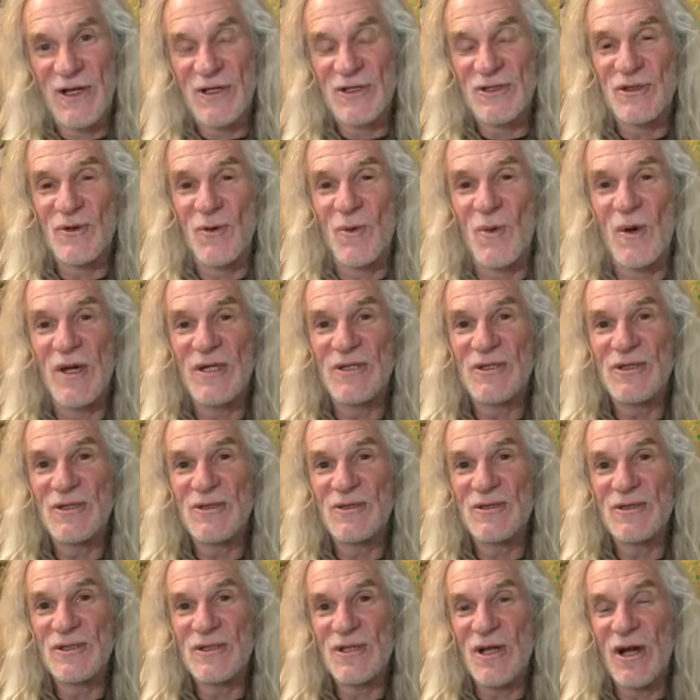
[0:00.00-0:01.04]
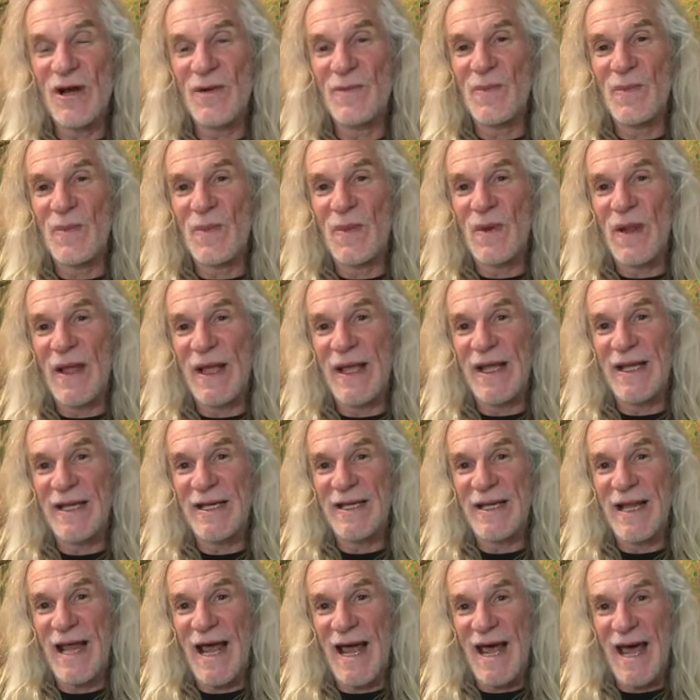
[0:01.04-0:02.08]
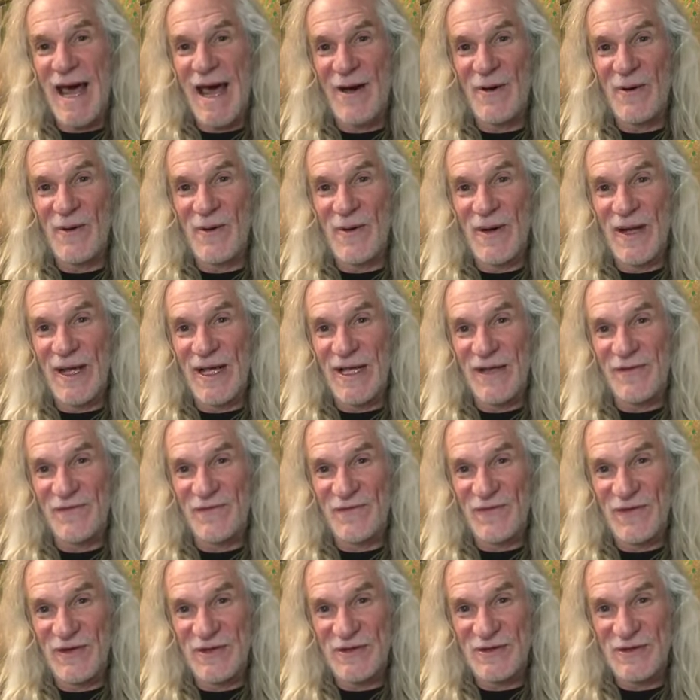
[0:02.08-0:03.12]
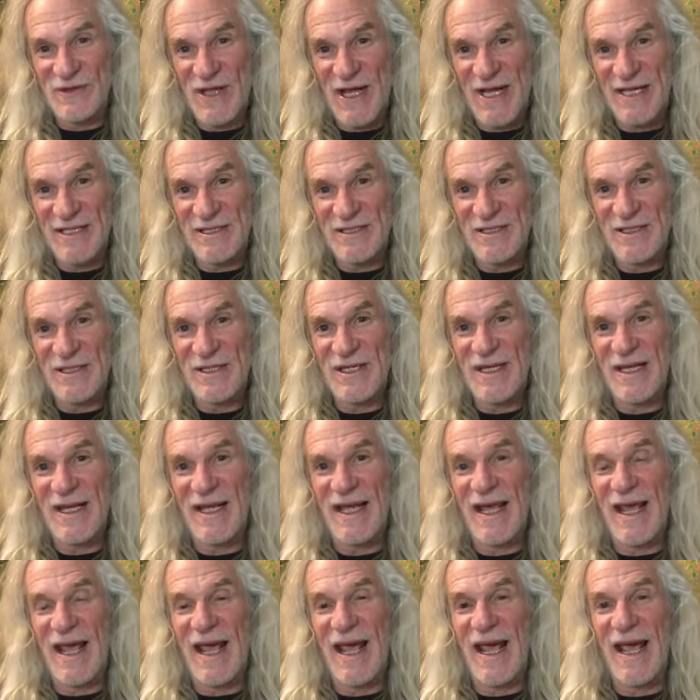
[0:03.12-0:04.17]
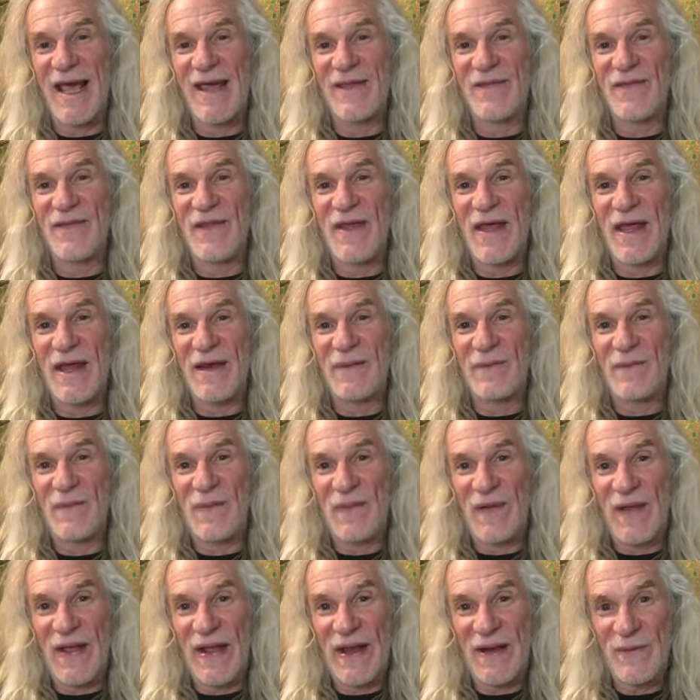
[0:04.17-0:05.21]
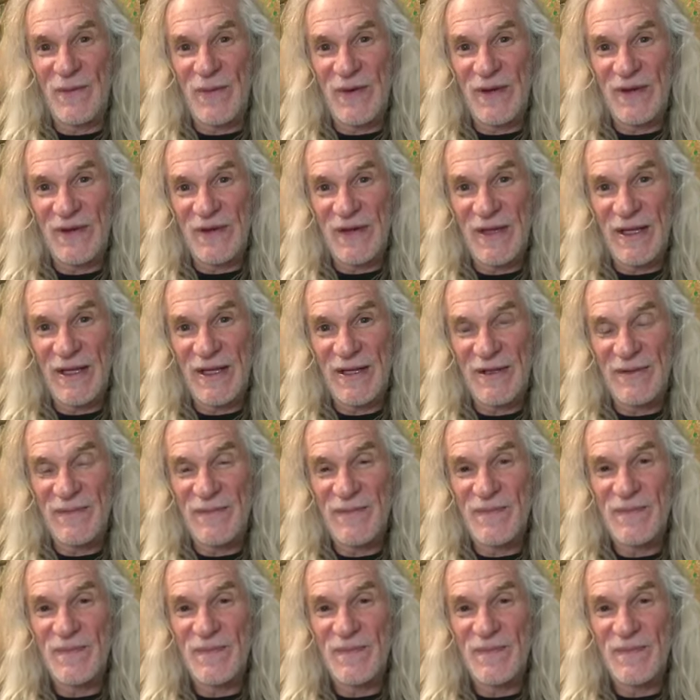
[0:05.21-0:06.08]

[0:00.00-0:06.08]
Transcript: So once you start playing it out and visualizing it and then playing with it,